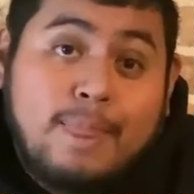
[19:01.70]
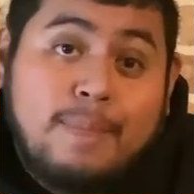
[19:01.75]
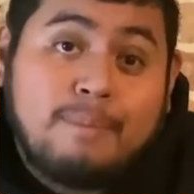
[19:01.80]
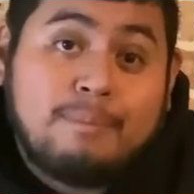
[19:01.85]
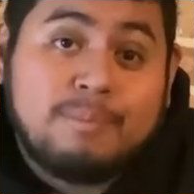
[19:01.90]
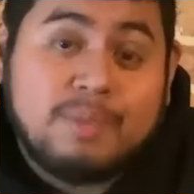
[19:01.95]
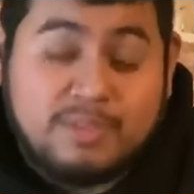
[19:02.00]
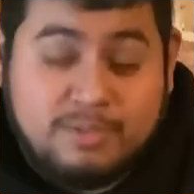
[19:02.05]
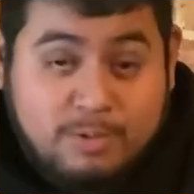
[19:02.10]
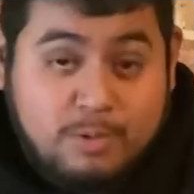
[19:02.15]

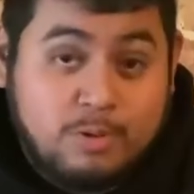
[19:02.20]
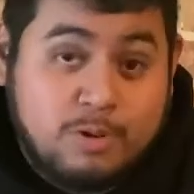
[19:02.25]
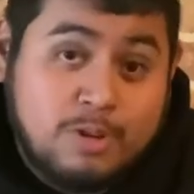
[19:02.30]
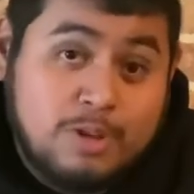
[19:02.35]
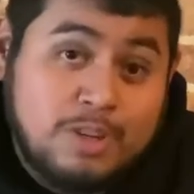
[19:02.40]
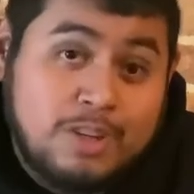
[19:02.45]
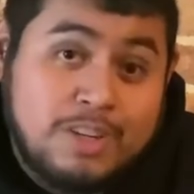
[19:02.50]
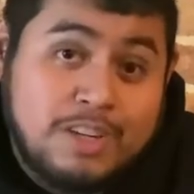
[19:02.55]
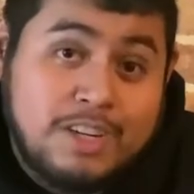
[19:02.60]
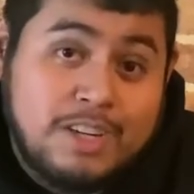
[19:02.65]
before
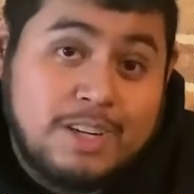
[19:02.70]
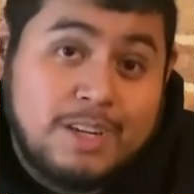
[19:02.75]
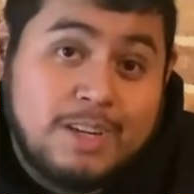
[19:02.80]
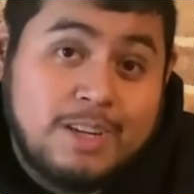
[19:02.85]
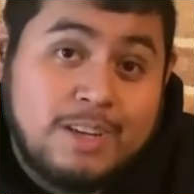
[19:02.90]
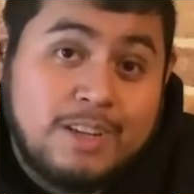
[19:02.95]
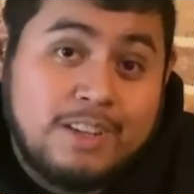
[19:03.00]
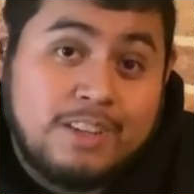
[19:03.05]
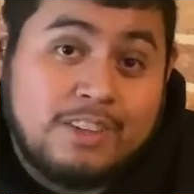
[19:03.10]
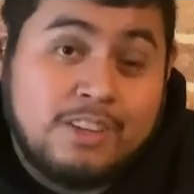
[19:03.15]

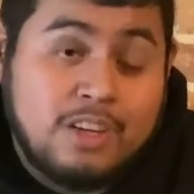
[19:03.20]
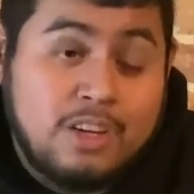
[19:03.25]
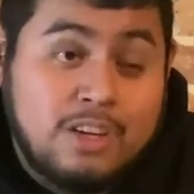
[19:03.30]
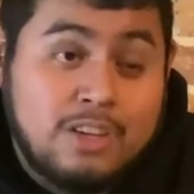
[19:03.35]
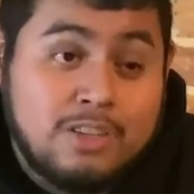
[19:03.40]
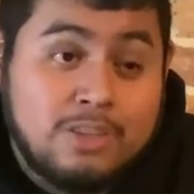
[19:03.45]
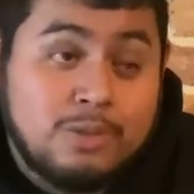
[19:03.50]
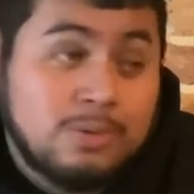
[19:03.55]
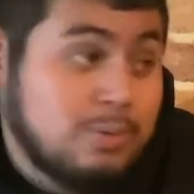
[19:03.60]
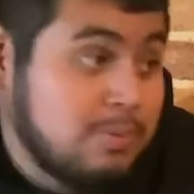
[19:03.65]
the
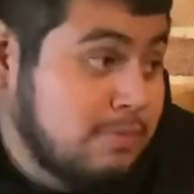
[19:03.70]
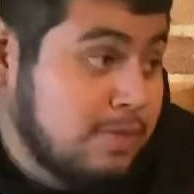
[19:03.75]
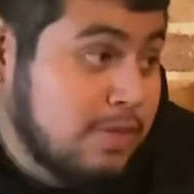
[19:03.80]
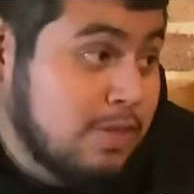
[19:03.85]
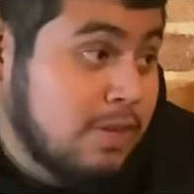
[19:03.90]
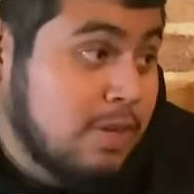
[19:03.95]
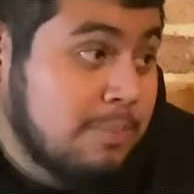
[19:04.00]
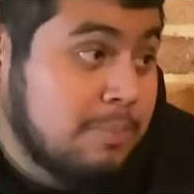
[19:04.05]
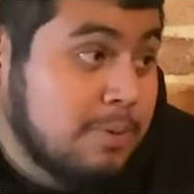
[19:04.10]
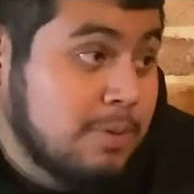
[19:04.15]
YouTube video
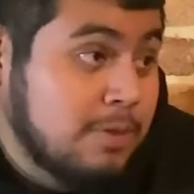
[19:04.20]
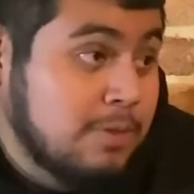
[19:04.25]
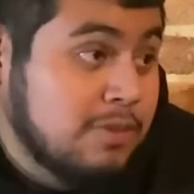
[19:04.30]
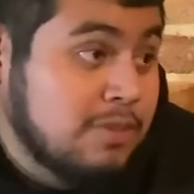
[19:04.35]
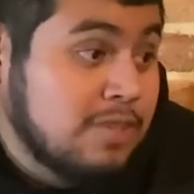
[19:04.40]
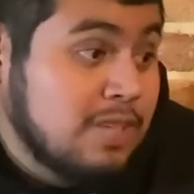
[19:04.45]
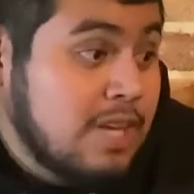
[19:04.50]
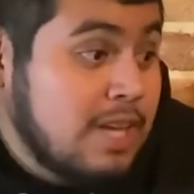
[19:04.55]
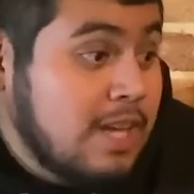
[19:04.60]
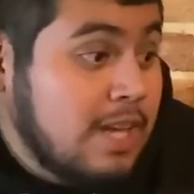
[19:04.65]
uploads.
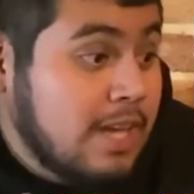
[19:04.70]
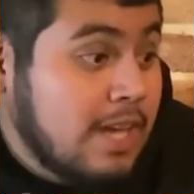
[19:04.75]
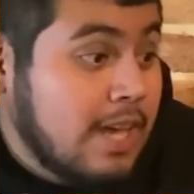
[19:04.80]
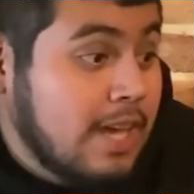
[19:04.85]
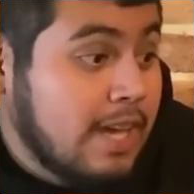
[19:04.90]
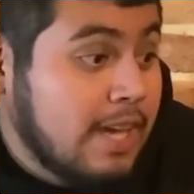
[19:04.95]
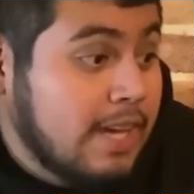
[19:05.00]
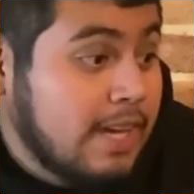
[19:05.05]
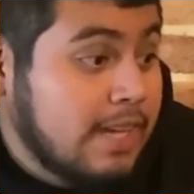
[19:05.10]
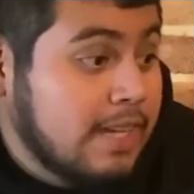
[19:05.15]

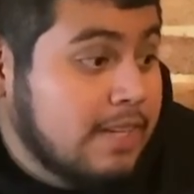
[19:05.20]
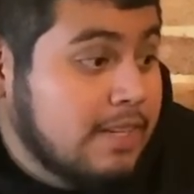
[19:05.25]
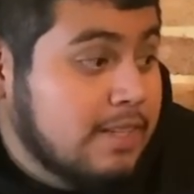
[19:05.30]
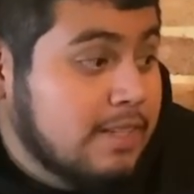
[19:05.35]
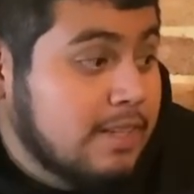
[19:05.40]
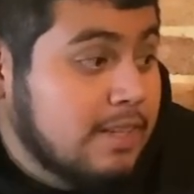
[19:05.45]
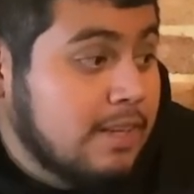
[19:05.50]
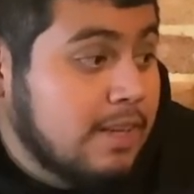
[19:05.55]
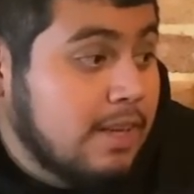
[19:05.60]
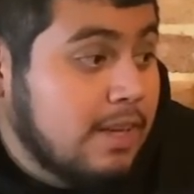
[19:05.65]
And
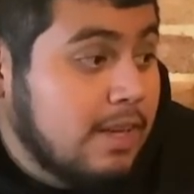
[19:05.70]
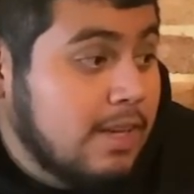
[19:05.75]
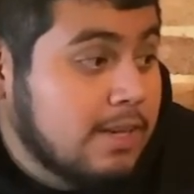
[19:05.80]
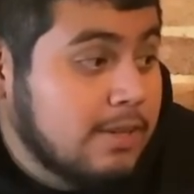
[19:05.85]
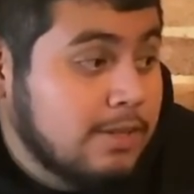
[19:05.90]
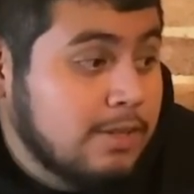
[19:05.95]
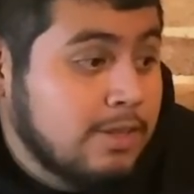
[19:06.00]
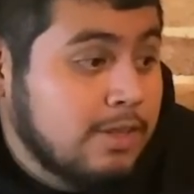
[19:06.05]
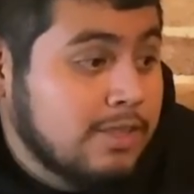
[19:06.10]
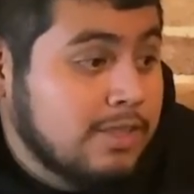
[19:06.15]
I don't
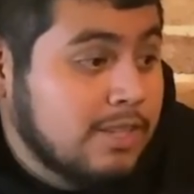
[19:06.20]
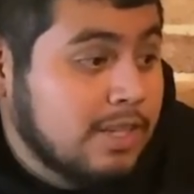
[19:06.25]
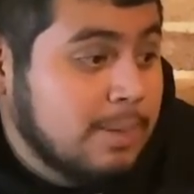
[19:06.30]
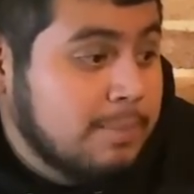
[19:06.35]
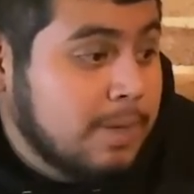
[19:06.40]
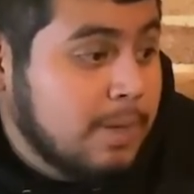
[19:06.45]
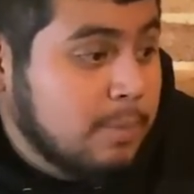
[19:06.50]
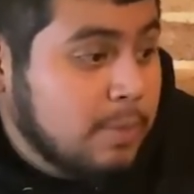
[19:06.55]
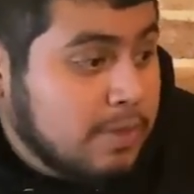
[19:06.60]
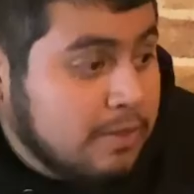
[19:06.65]
know. I think I
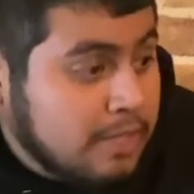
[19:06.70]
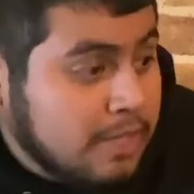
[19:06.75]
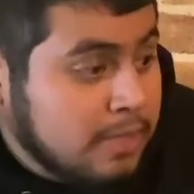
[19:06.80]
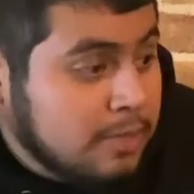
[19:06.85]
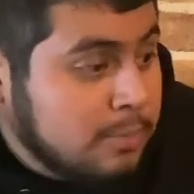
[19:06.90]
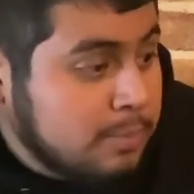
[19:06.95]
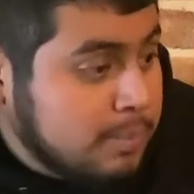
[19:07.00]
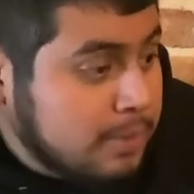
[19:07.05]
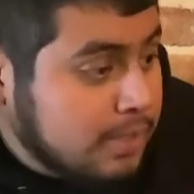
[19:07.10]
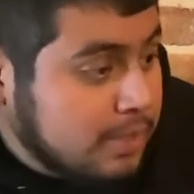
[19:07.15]
might wait. It'll
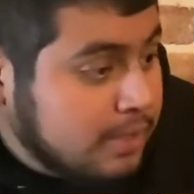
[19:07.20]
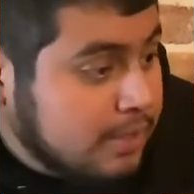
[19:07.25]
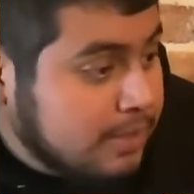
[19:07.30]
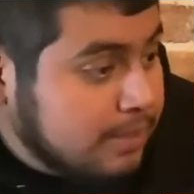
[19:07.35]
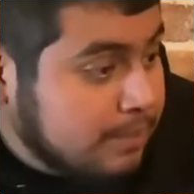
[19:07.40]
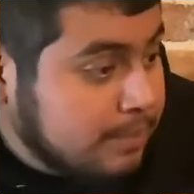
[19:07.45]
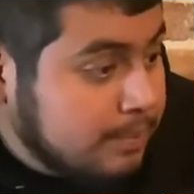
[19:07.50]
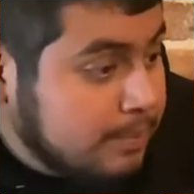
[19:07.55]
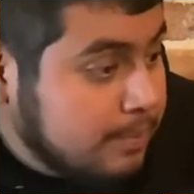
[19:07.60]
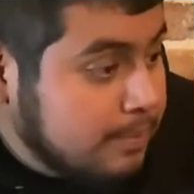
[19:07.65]
be
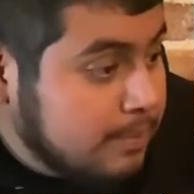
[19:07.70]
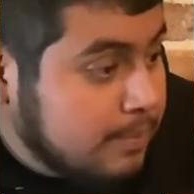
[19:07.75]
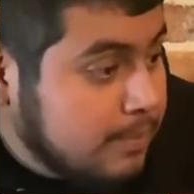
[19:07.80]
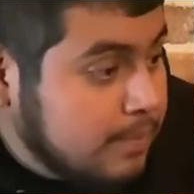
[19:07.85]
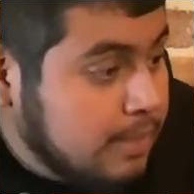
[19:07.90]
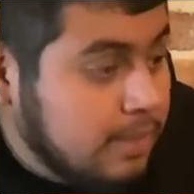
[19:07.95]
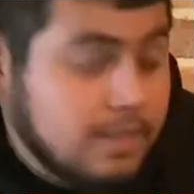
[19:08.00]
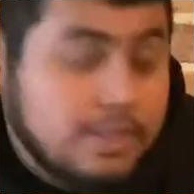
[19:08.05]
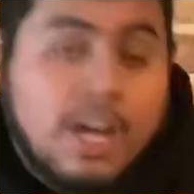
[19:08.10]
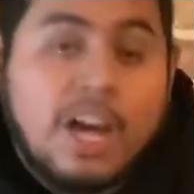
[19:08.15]

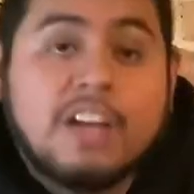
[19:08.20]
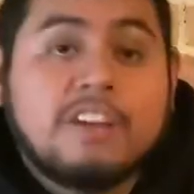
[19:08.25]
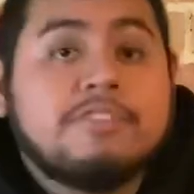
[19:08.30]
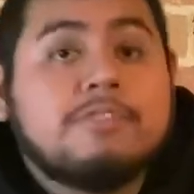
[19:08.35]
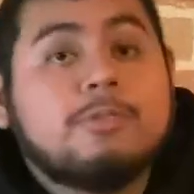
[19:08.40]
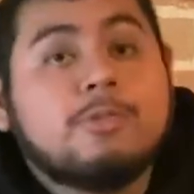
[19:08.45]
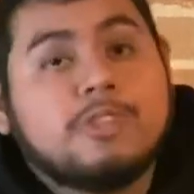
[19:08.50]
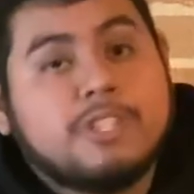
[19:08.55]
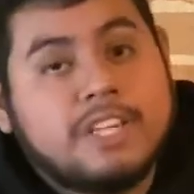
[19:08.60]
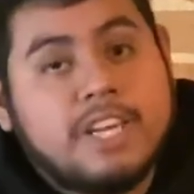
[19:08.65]

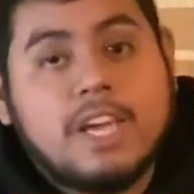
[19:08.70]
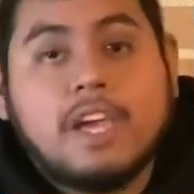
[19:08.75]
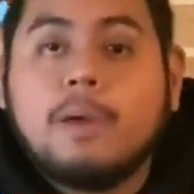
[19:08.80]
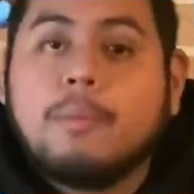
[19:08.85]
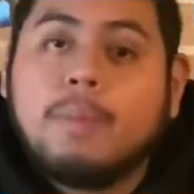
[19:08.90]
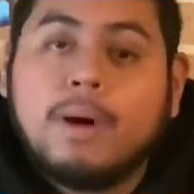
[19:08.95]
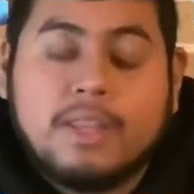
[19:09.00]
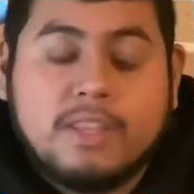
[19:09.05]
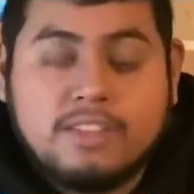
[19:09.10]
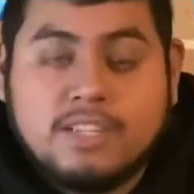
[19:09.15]
9:48
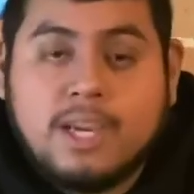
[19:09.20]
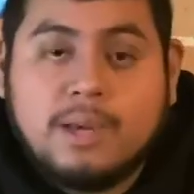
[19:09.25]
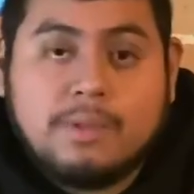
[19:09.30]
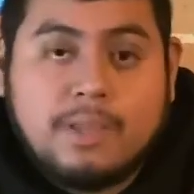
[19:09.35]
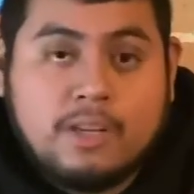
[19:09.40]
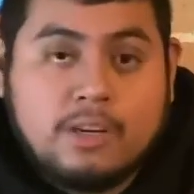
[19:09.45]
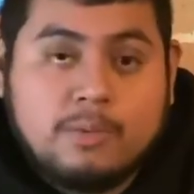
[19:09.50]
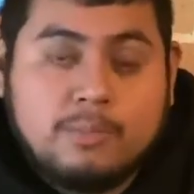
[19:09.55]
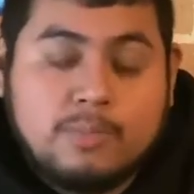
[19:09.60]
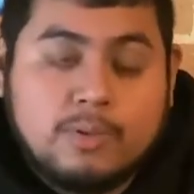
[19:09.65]
by the time that
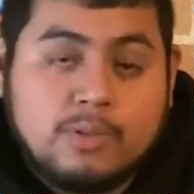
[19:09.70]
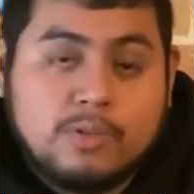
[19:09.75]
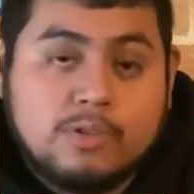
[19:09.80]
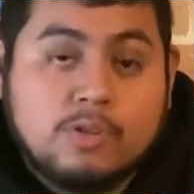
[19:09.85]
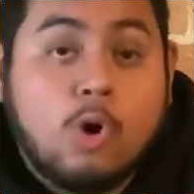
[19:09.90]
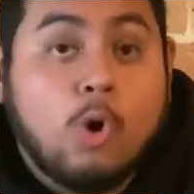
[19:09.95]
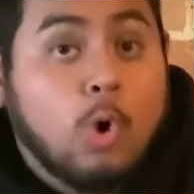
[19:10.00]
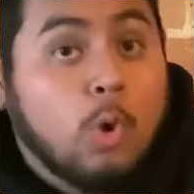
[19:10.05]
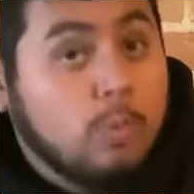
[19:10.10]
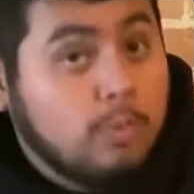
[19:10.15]
uploads.
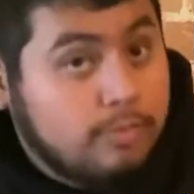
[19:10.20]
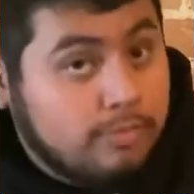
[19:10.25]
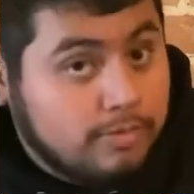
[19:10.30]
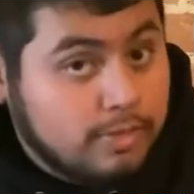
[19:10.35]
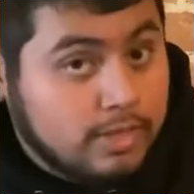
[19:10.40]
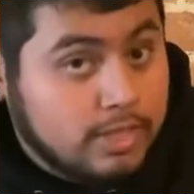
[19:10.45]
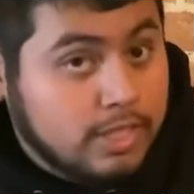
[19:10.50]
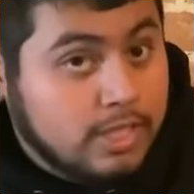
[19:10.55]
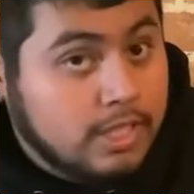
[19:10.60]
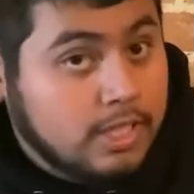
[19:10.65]

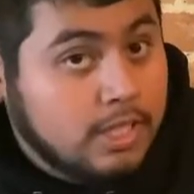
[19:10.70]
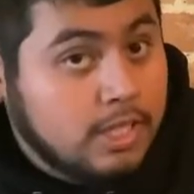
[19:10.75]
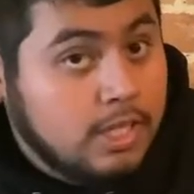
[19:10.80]
Hopefully.